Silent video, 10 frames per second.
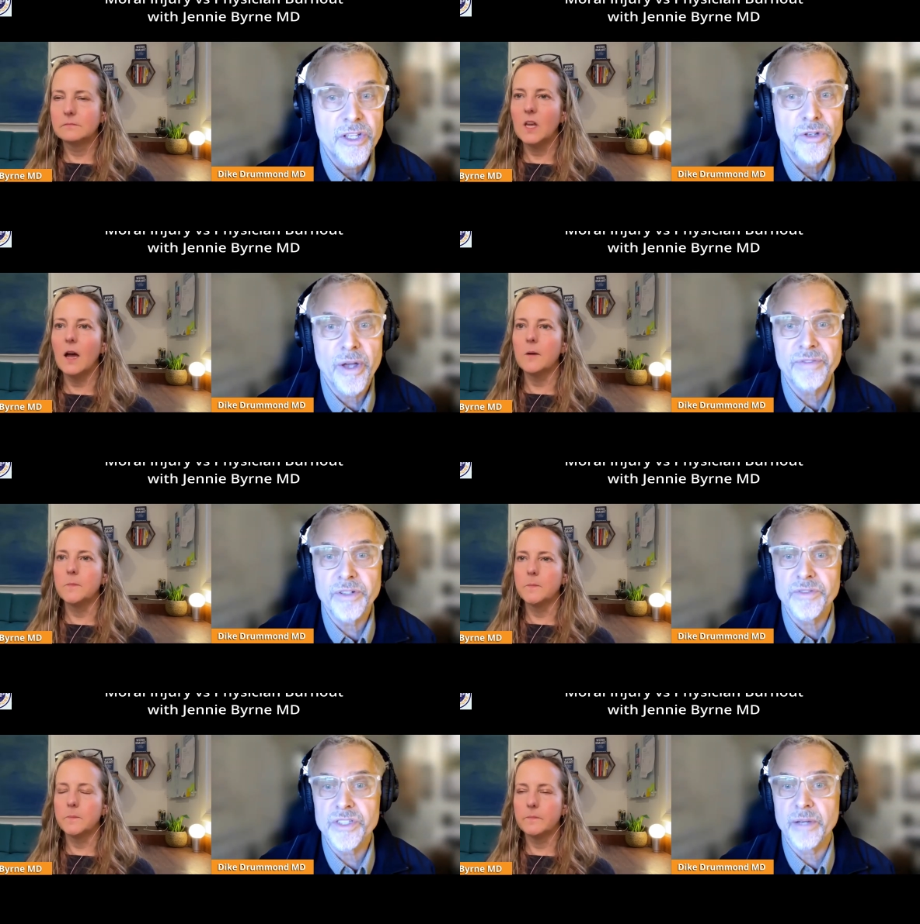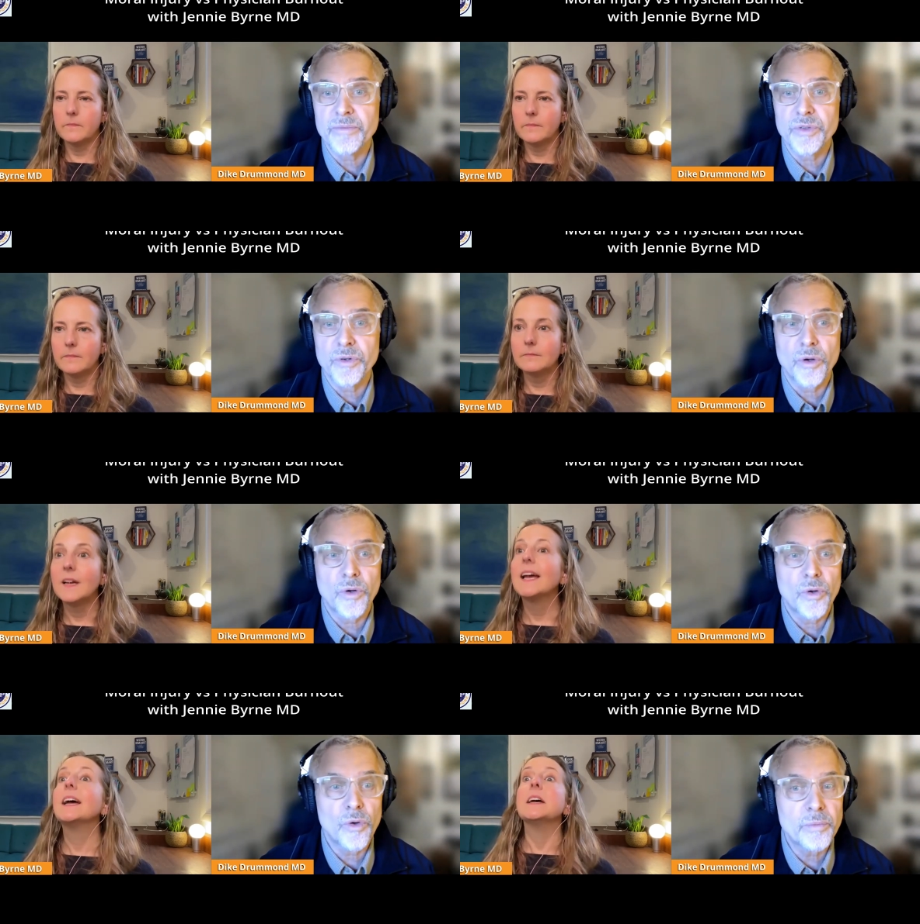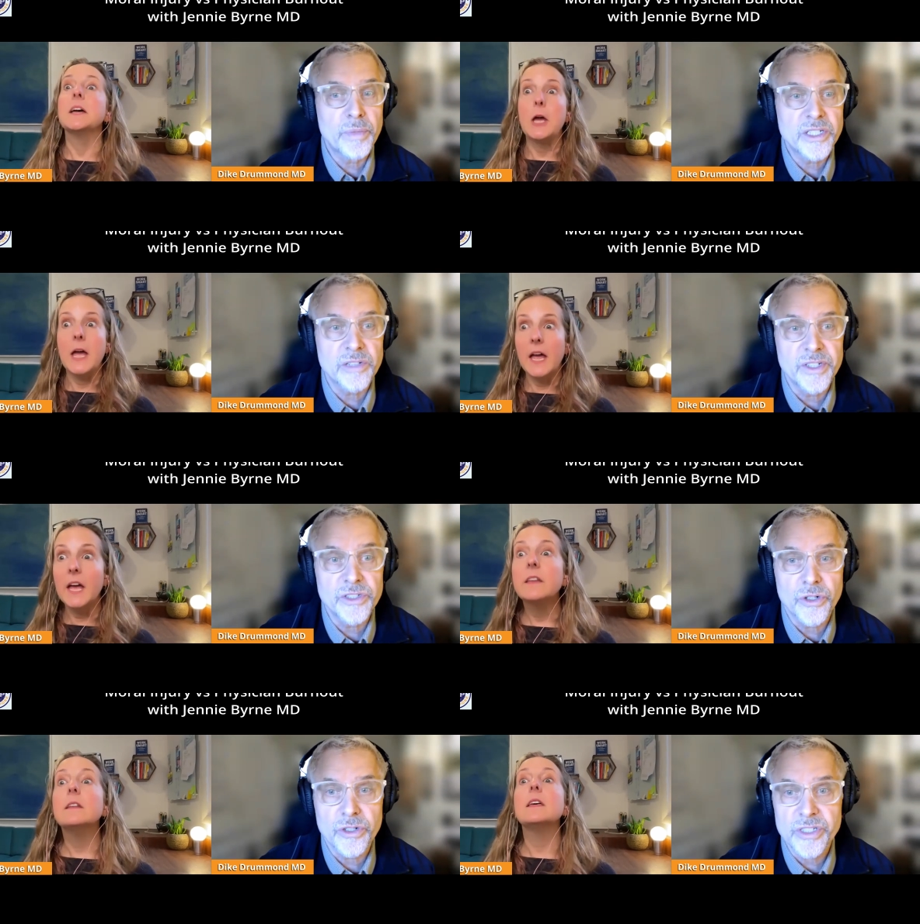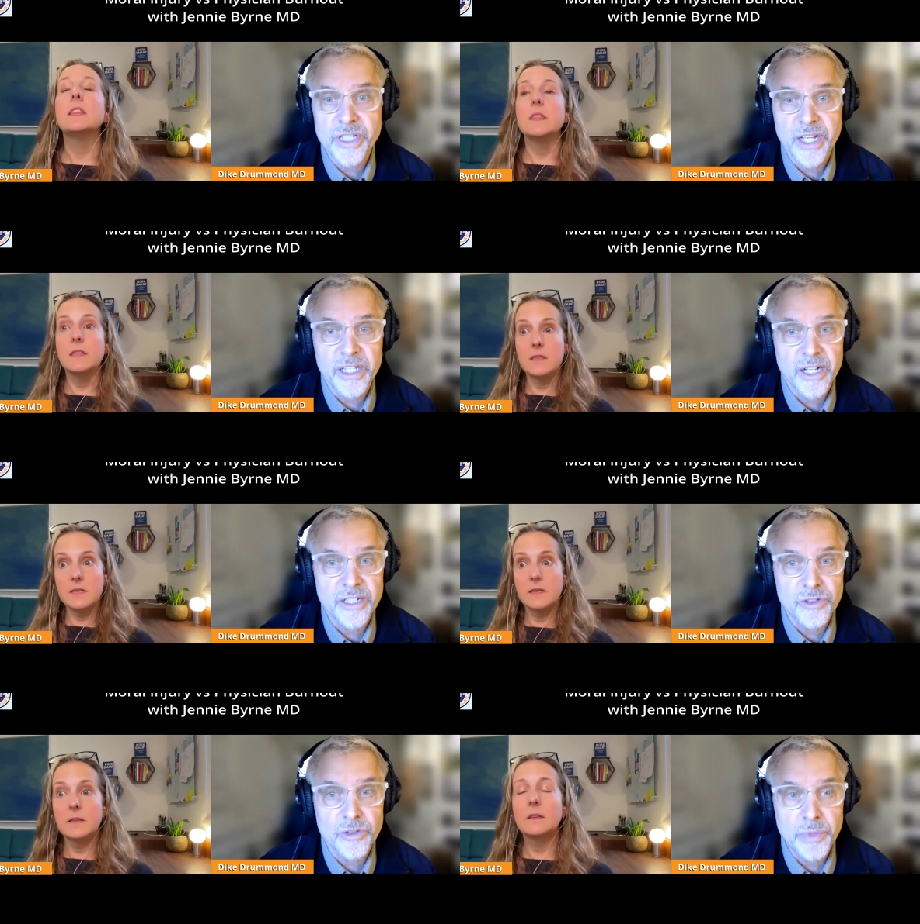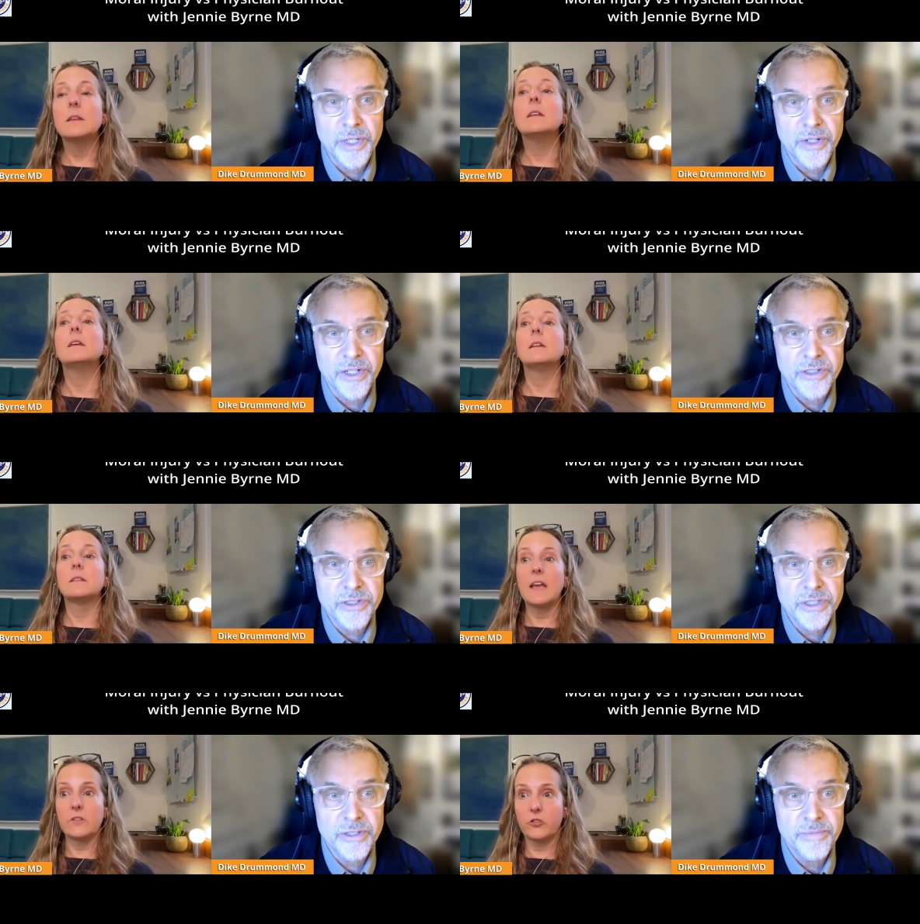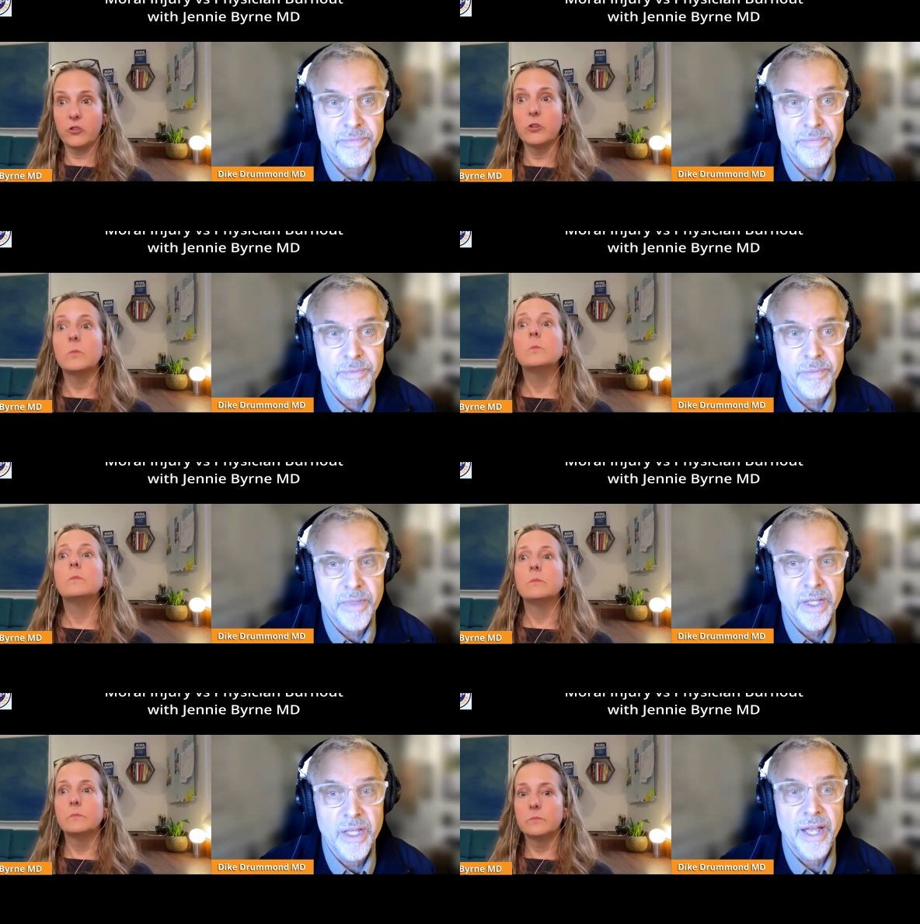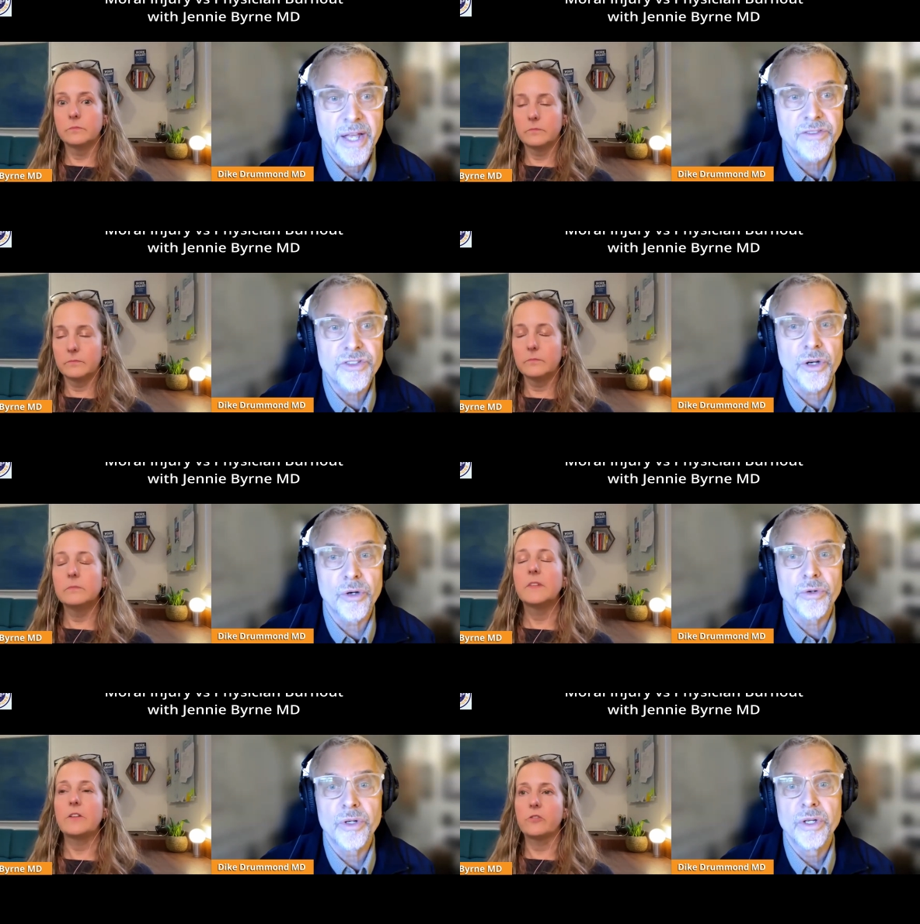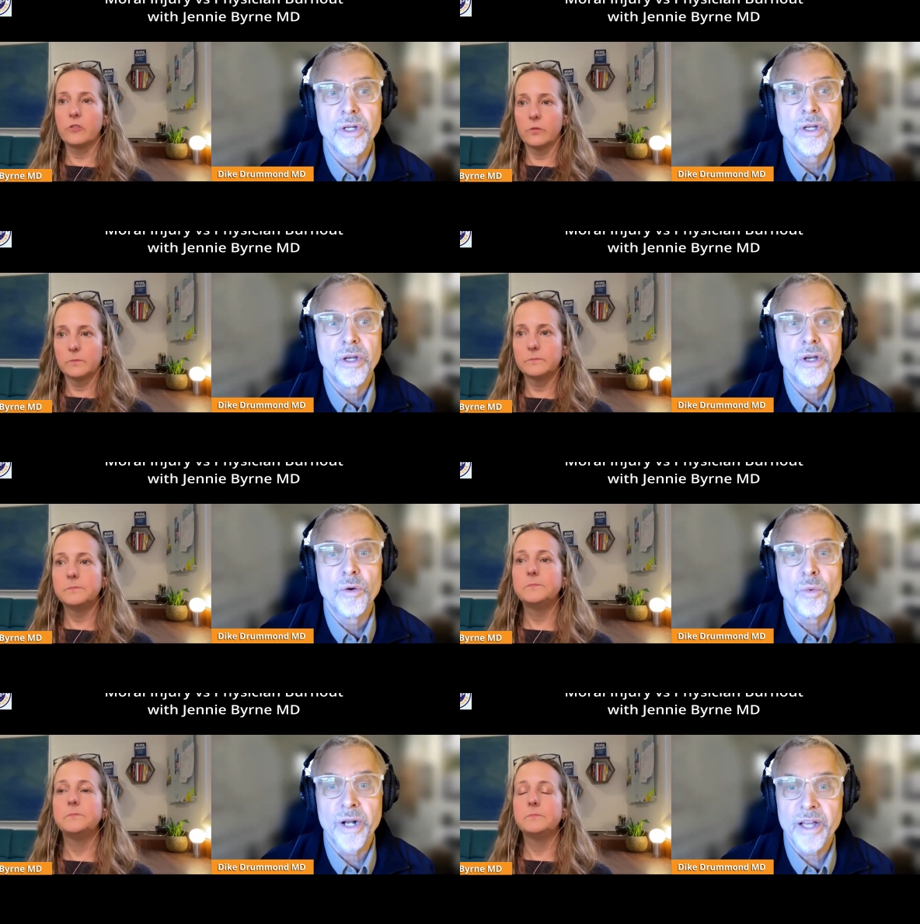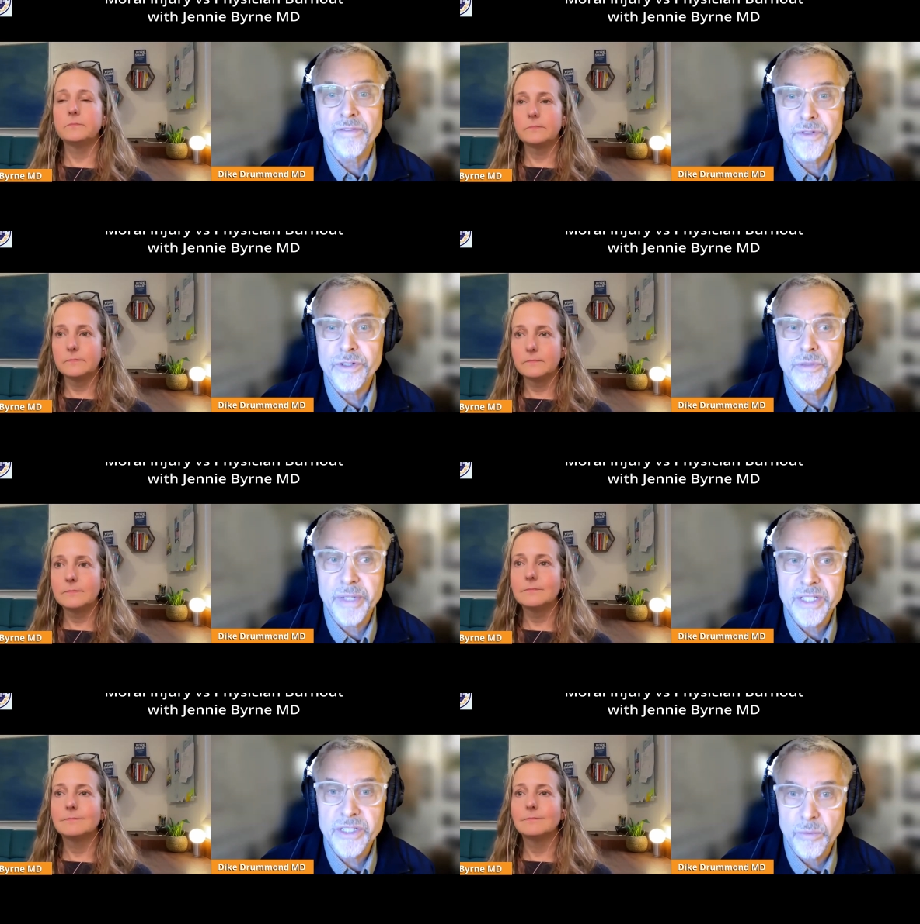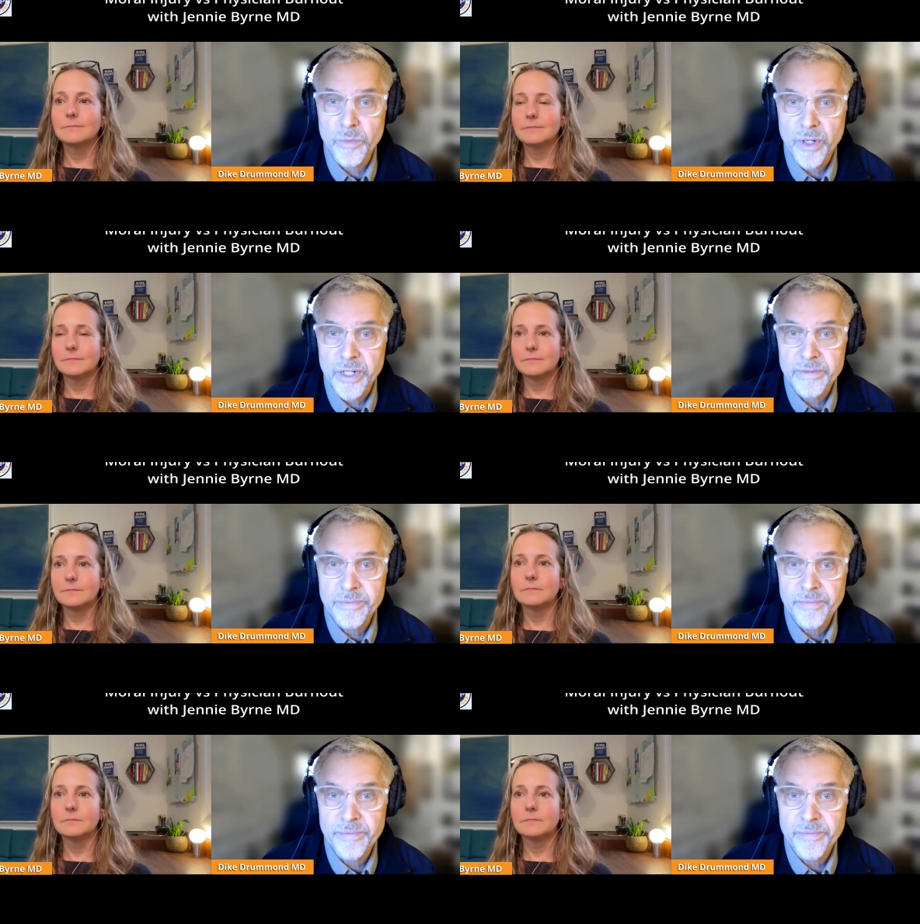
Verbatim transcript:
Speaker 1: you yeah. have to have stepped through a whole bunch of internal psychological barriers. That's true. And so That's true. When I first meet someone,